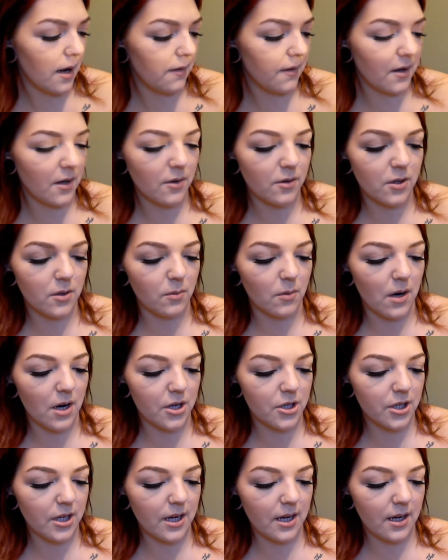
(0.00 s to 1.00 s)
and then you
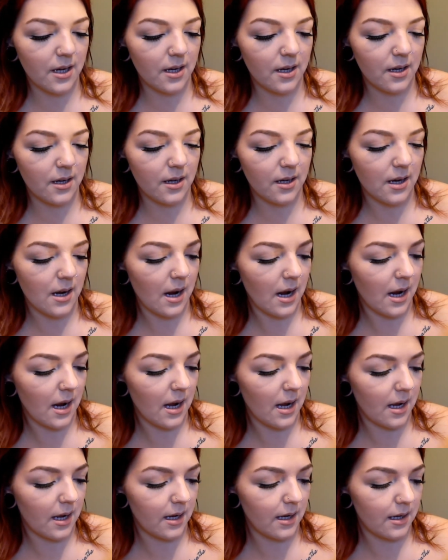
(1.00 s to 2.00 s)
swatch it
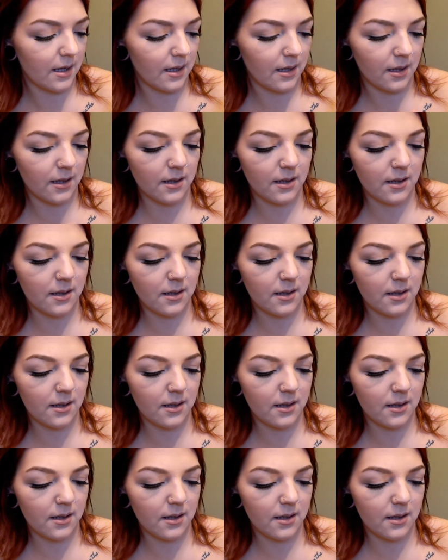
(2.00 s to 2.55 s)
and